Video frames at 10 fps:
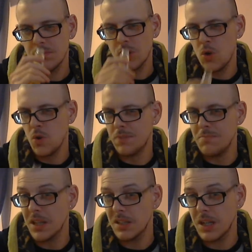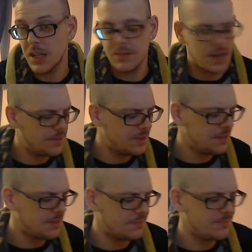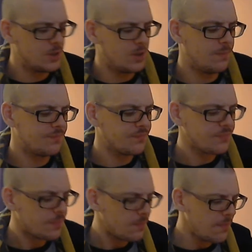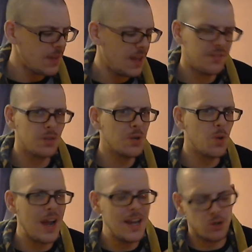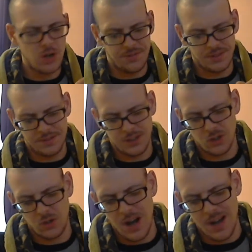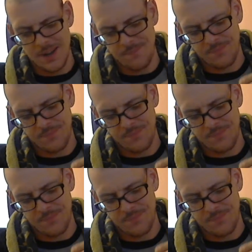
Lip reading: cooked milk kind of side of things. So this is going to be quite interesting to try.